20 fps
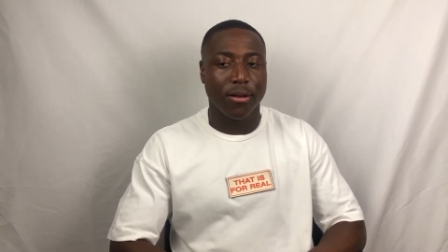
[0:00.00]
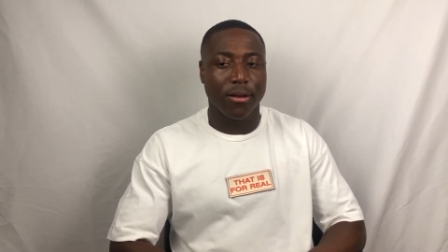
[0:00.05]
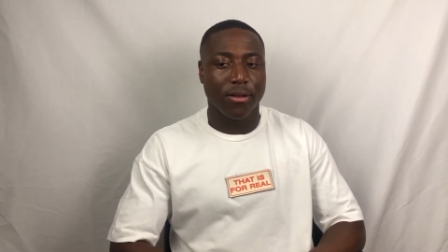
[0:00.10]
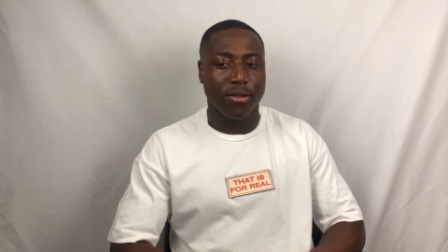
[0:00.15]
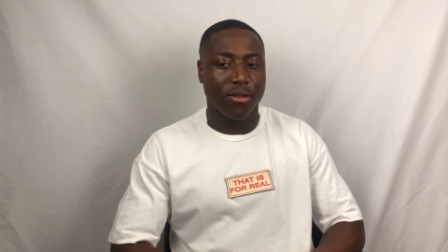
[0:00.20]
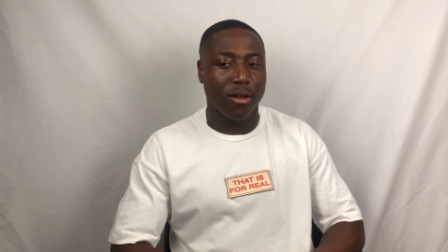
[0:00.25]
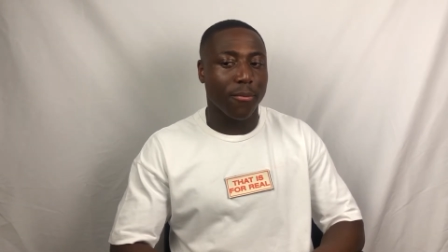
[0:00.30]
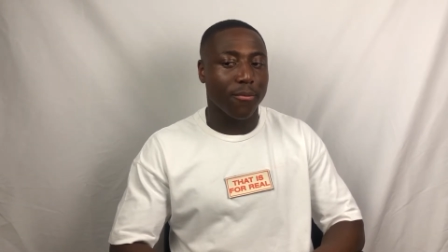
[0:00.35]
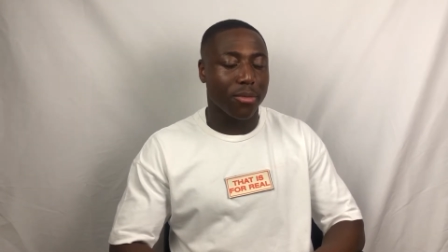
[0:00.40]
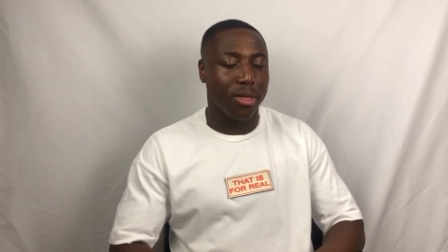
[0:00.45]

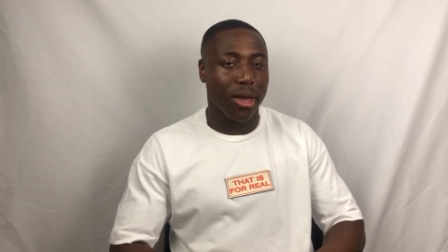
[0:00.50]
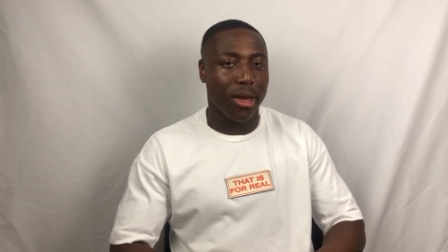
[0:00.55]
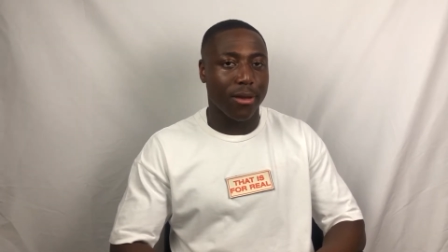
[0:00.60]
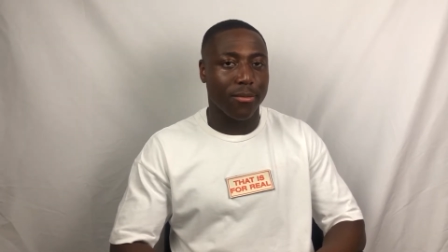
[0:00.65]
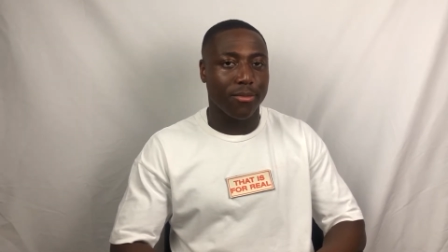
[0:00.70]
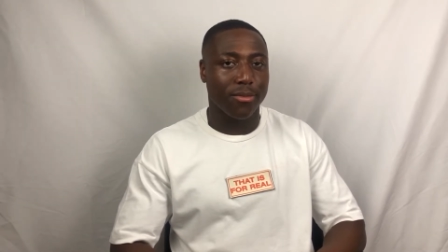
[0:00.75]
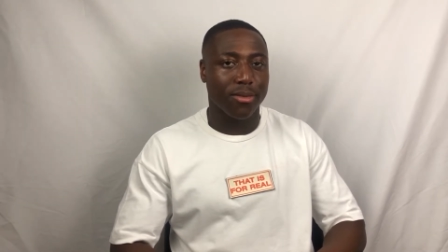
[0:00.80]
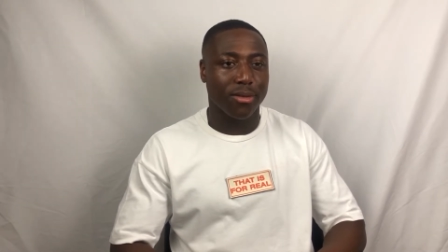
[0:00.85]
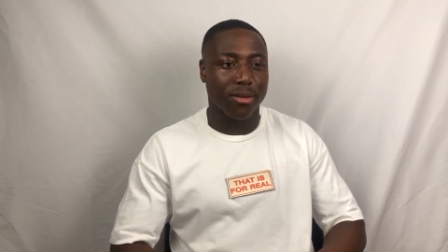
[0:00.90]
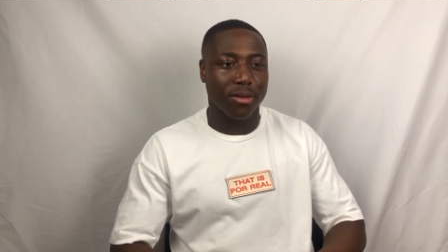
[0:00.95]

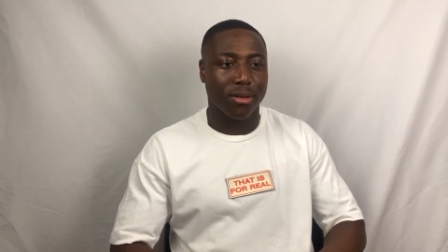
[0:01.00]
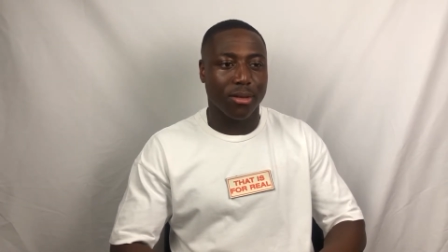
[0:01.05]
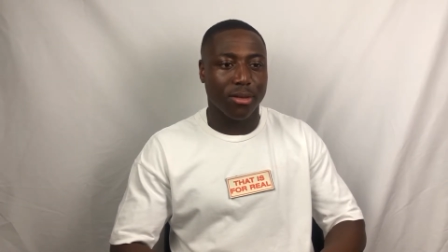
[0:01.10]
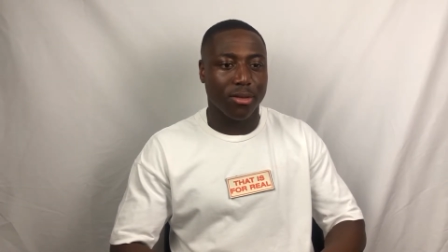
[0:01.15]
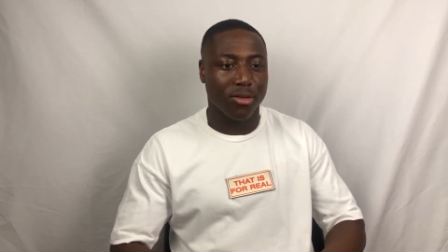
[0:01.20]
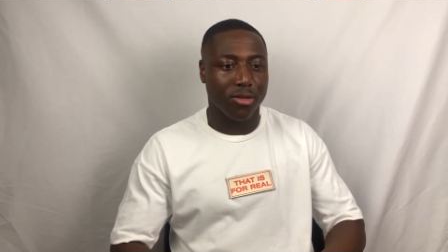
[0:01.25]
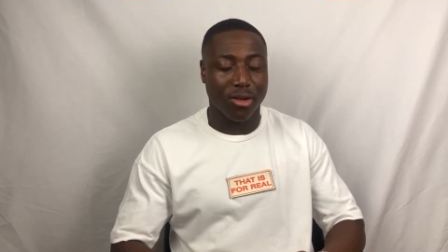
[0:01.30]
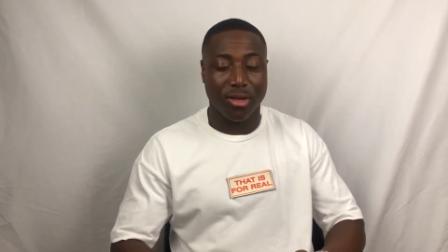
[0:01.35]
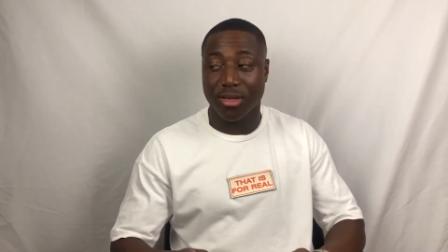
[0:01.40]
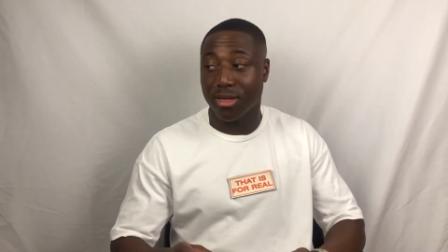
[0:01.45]
sometimes
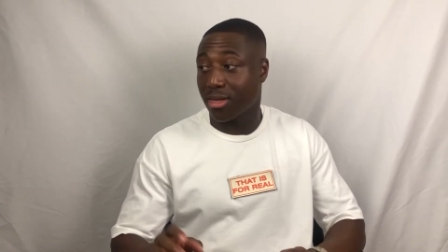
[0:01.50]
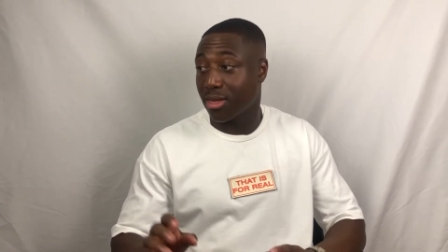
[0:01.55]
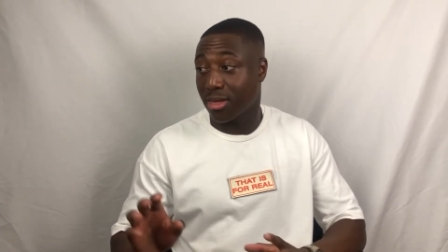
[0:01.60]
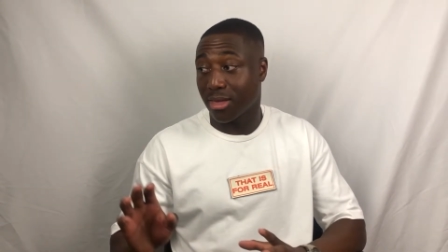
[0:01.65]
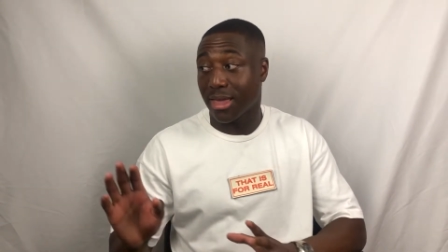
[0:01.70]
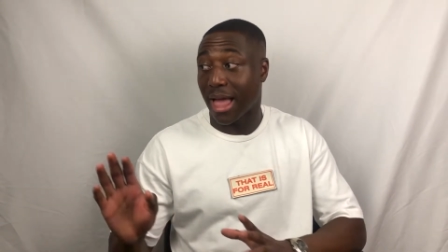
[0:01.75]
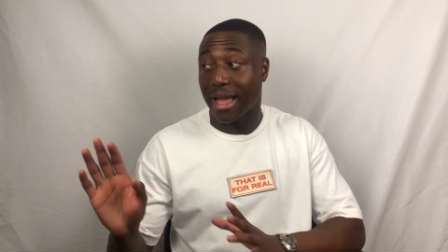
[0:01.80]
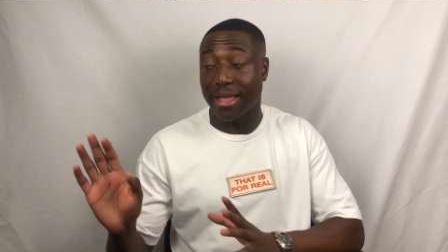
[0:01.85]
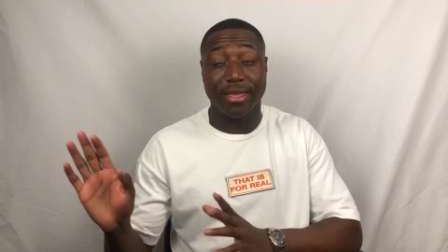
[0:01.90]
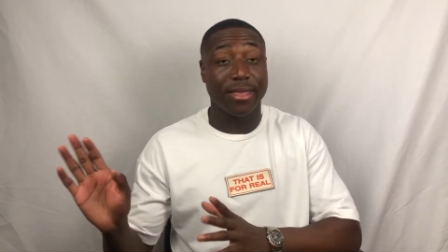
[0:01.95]
just
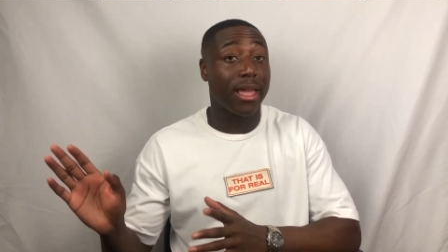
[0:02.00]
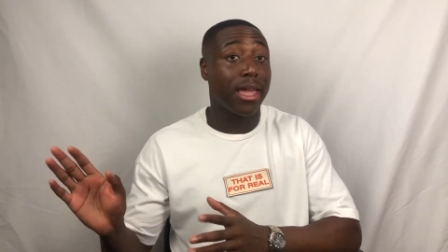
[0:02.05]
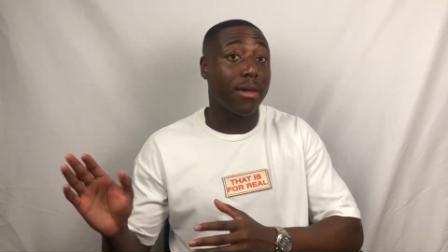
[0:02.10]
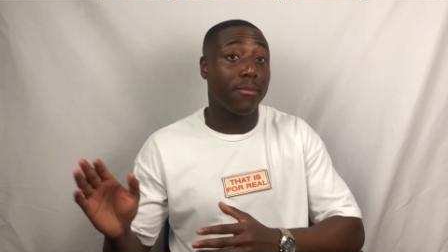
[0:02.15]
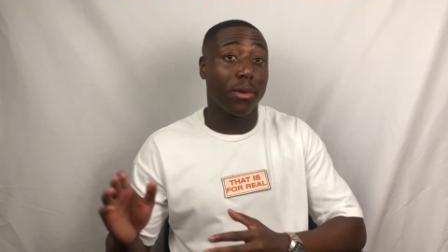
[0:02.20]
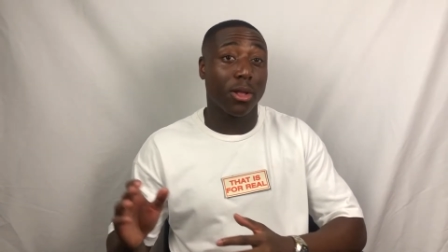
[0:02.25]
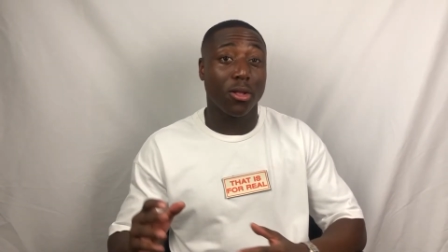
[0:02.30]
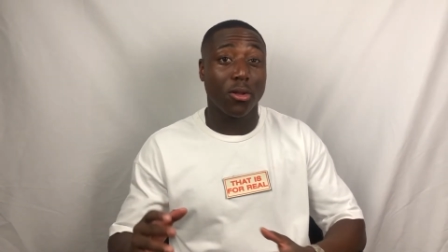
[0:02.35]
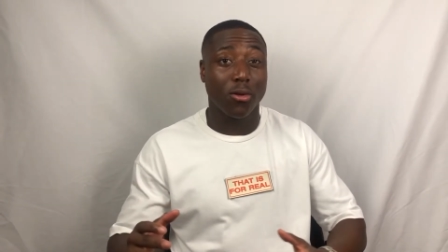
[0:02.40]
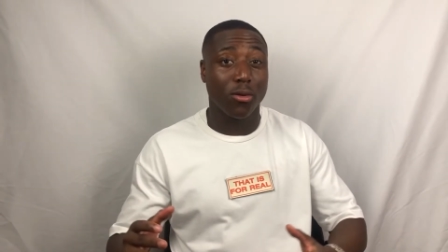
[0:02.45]
that
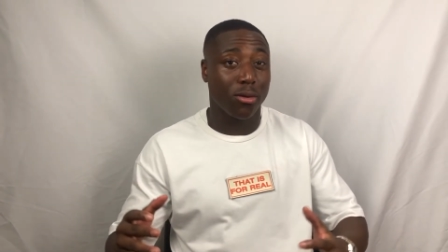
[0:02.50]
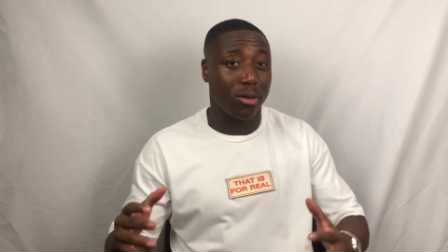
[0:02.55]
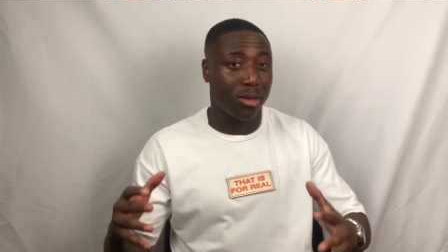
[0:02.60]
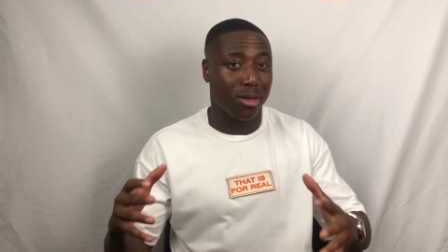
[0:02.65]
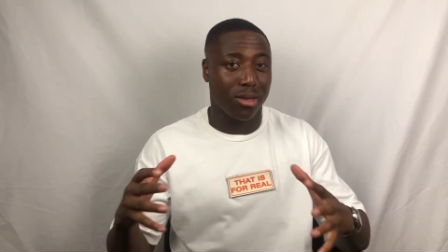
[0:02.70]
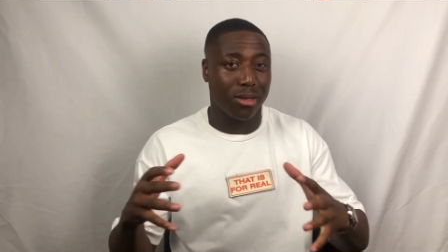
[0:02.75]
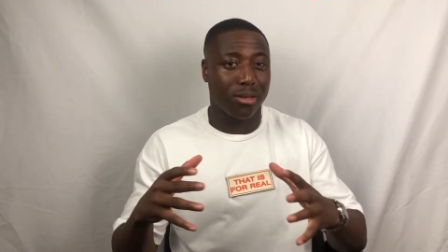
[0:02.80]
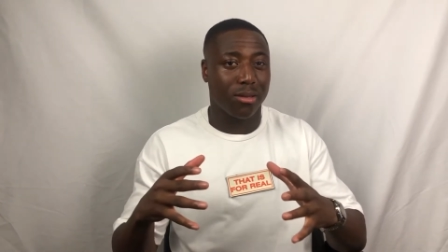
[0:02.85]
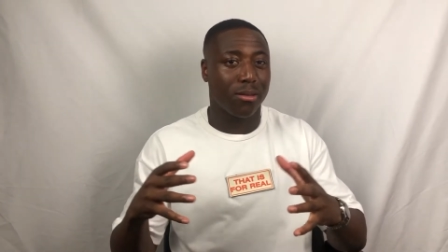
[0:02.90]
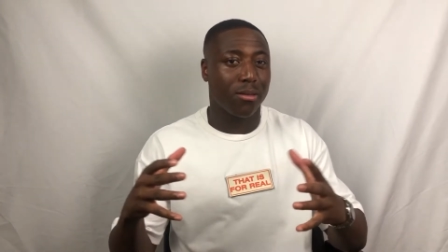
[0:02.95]
name alone
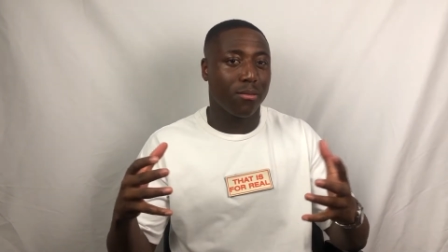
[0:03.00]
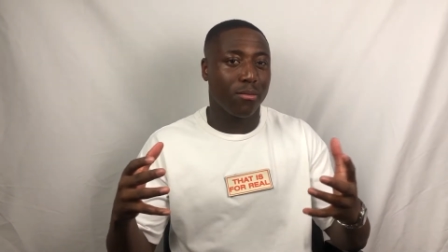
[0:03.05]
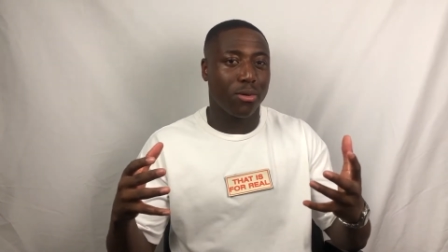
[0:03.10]
can